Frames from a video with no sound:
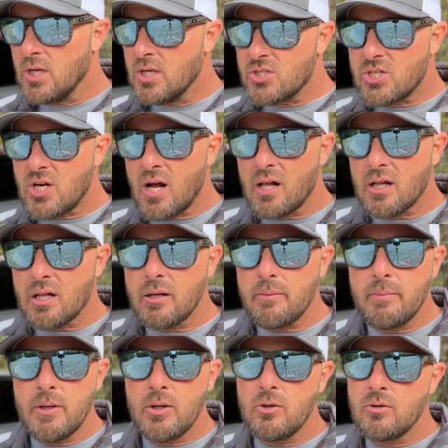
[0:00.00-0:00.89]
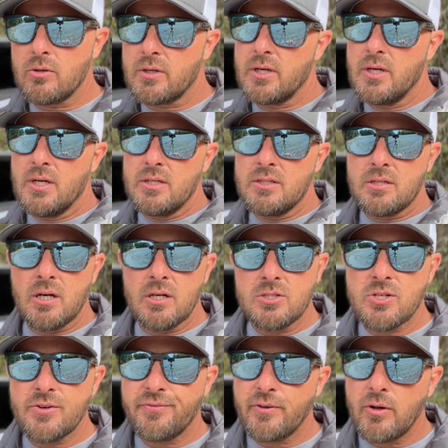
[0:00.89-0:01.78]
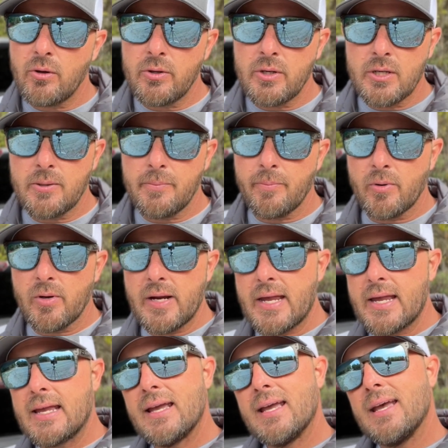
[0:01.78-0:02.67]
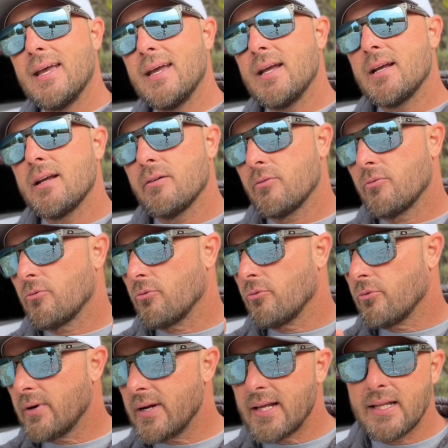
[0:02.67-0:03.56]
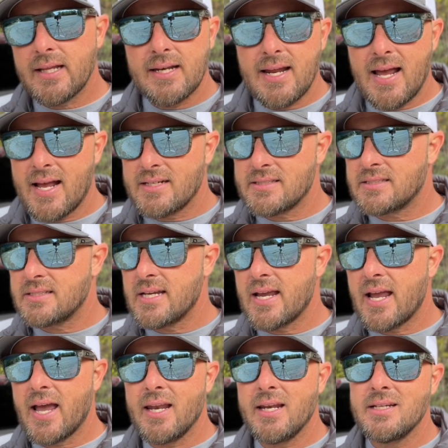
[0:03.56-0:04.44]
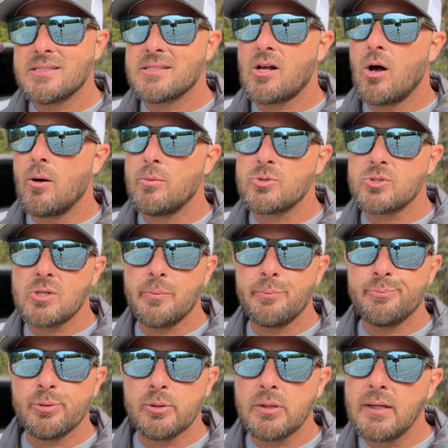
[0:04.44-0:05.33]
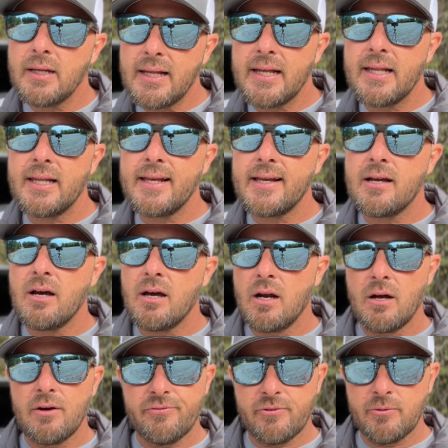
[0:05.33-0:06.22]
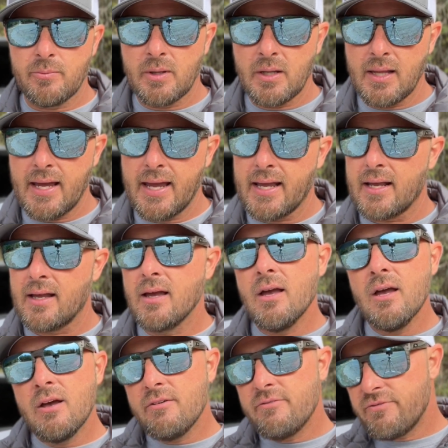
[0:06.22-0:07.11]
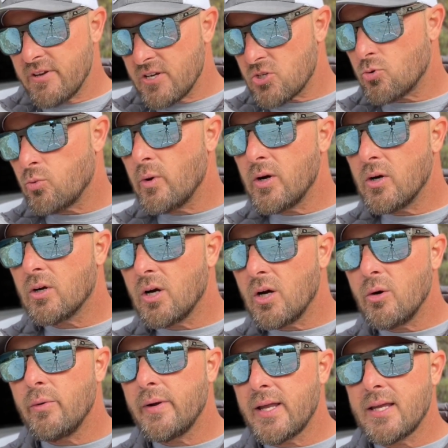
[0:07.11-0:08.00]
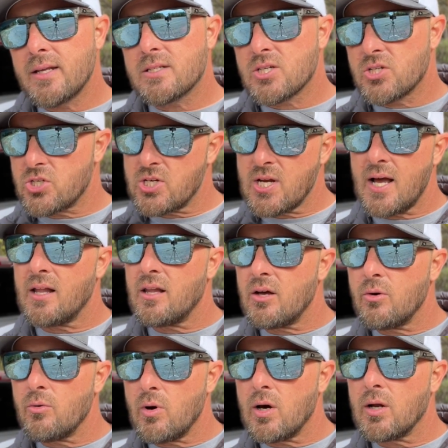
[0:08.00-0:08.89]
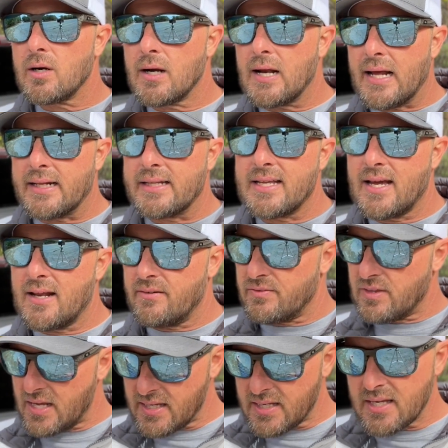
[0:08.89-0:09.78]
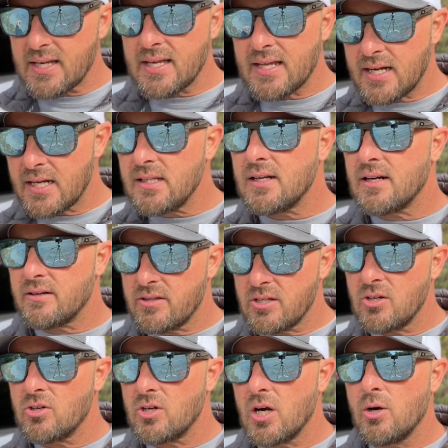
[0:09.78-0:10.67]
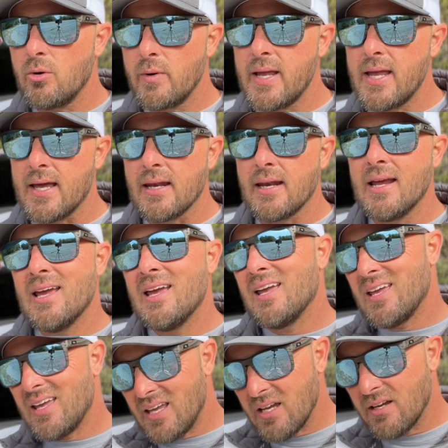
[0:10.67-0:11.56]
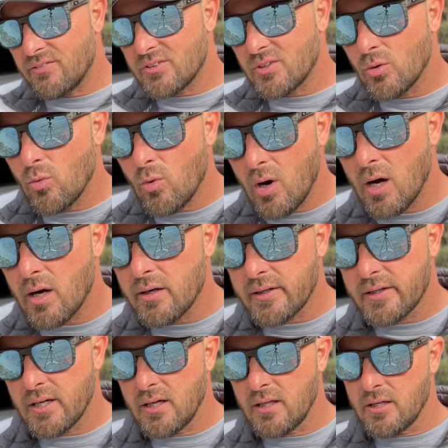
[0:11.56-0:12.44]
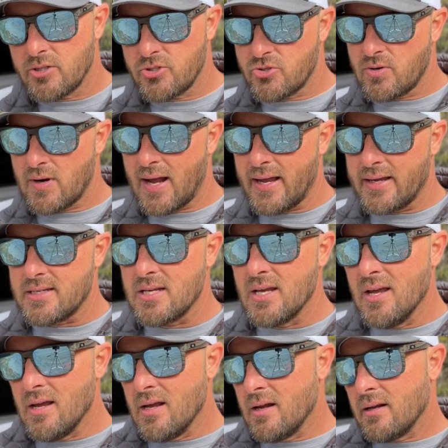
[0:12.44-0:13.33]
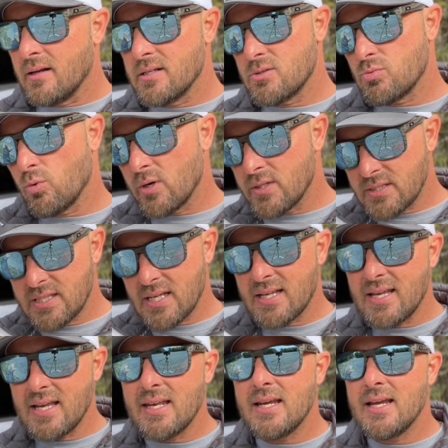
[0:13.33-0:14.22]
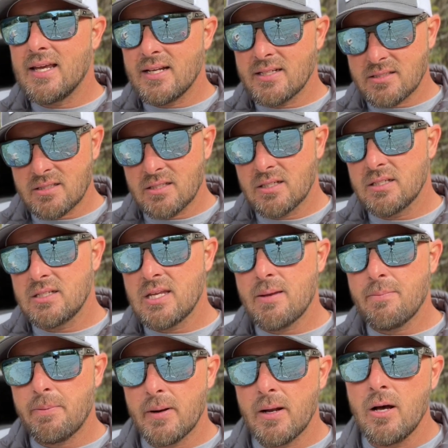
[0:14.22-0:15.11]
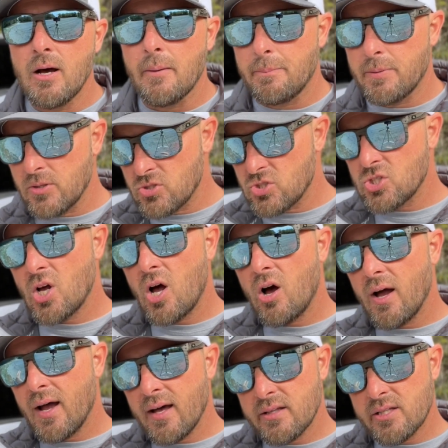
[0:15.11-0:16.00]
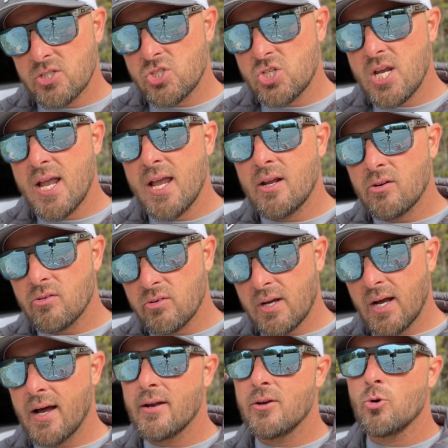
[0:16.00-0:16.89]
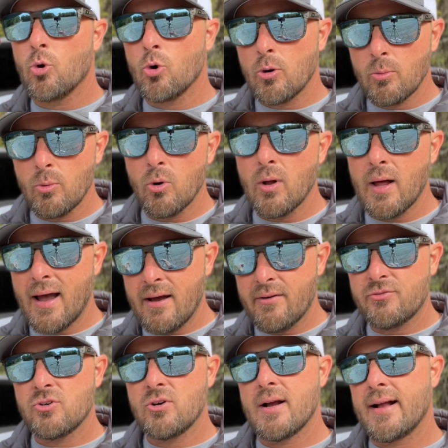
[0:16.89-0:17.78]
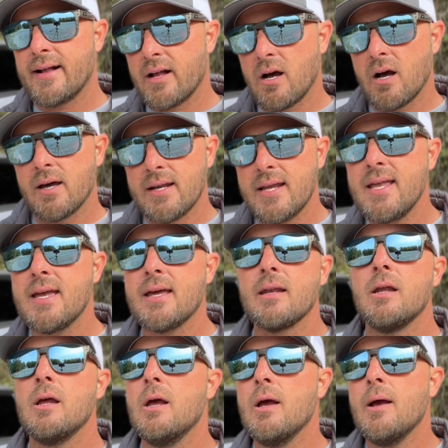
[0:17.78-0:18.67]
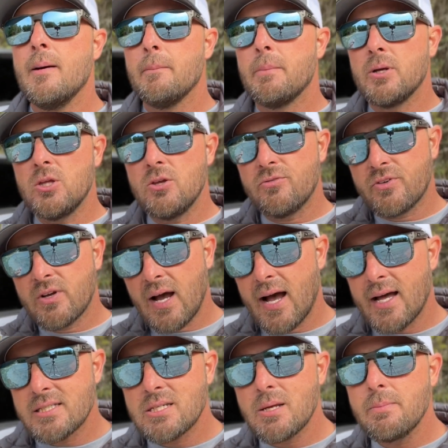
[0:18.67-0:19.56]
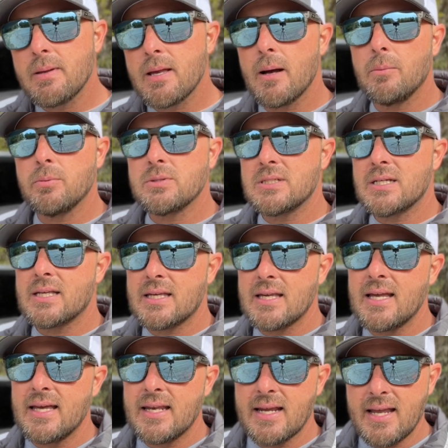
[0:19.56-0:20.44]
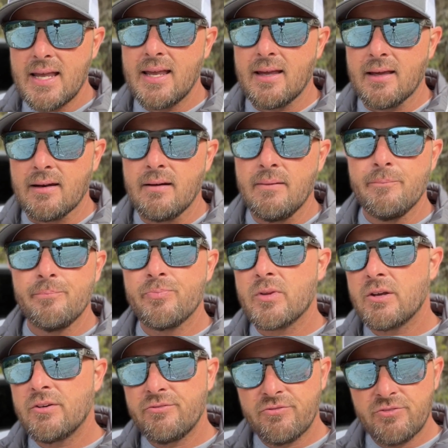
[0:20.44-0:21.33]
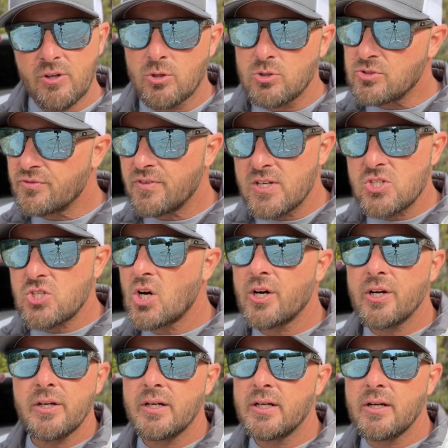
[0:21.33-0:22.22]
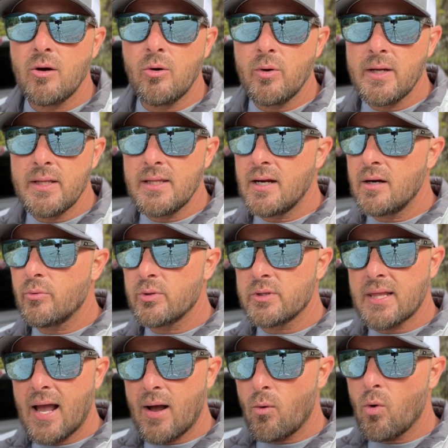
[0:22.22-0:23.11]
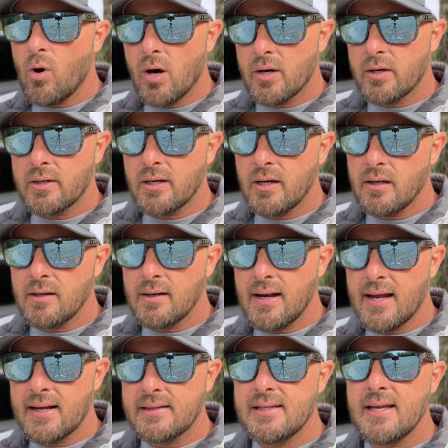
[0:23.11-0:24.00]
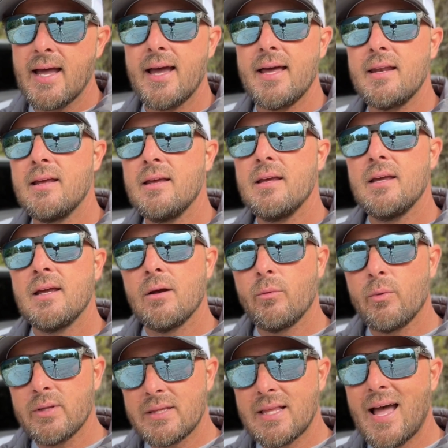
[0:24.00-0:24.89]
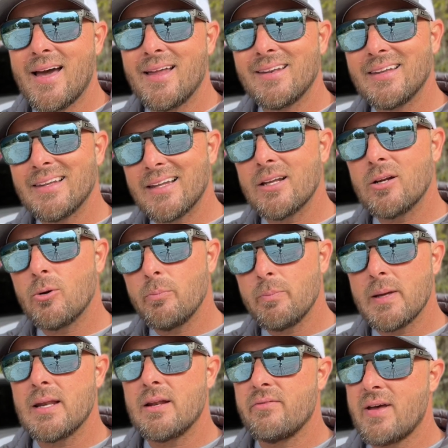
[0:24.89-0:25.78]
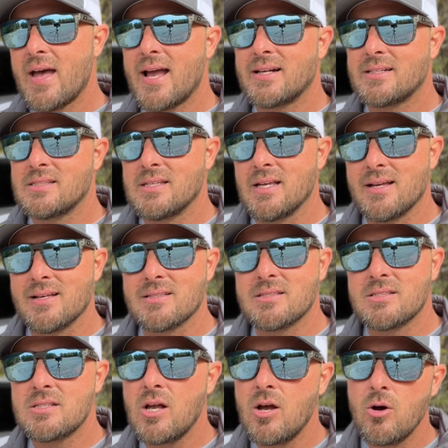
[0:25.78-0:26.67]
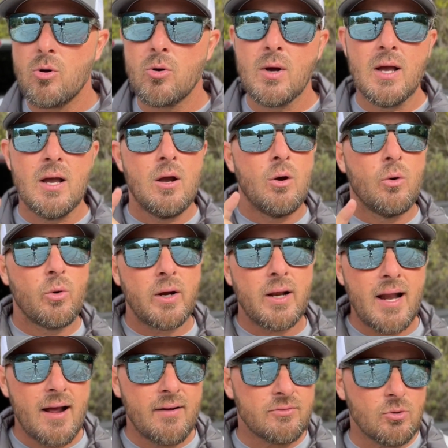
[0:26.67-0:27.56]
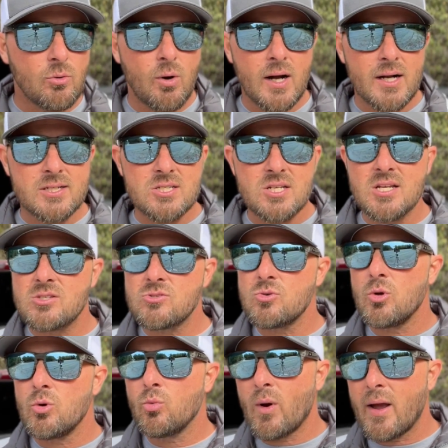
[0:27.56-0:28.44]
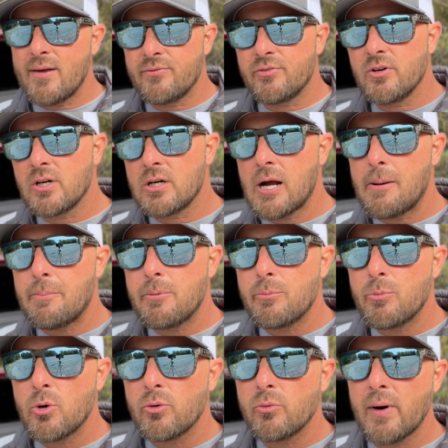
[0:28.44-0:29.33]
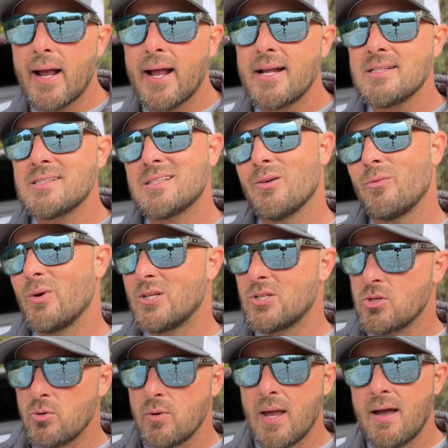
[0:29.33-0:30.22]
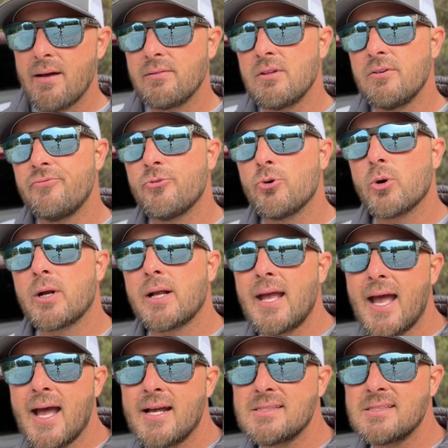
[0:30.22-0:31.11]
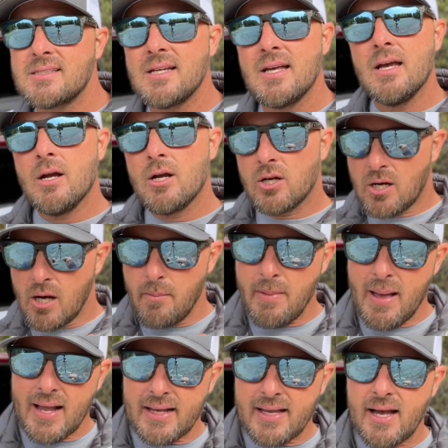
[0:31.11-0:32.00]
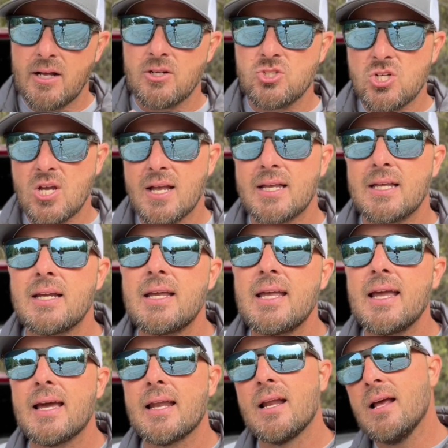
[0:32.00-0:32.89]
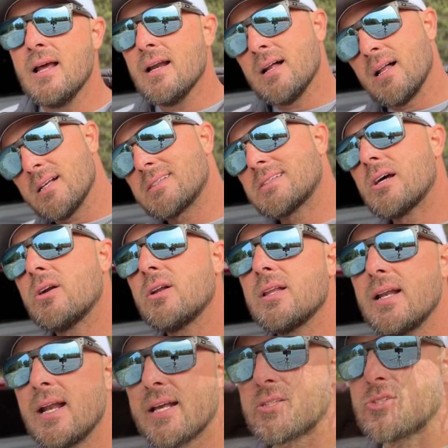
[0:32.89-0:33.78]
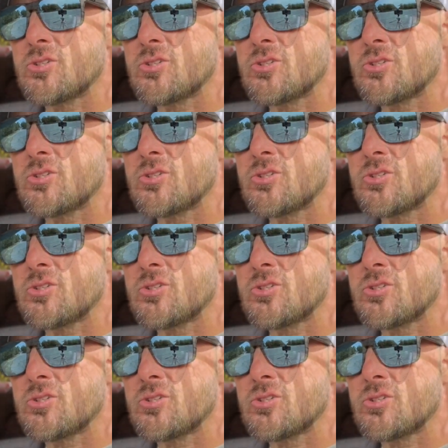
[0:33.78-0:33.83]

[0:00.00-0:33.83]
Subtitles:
Chocolate milk, tons of floating debris, really nasty, and is almost completely cut off from the lake. Fish will go into shallow water like that. If they can get in there, they'll go in if the water color's right. Because once they get in, it's going to deepen up. You saw how the channel got normal after I got in, but you've got to be able to get in. If those fish aren't going to go in there with that watercolor like that and with that little bit of access. So we're going to have to watch this one, wait for a couple more rains that we do have in the forecast, come back out and check it again. Now let's go to the next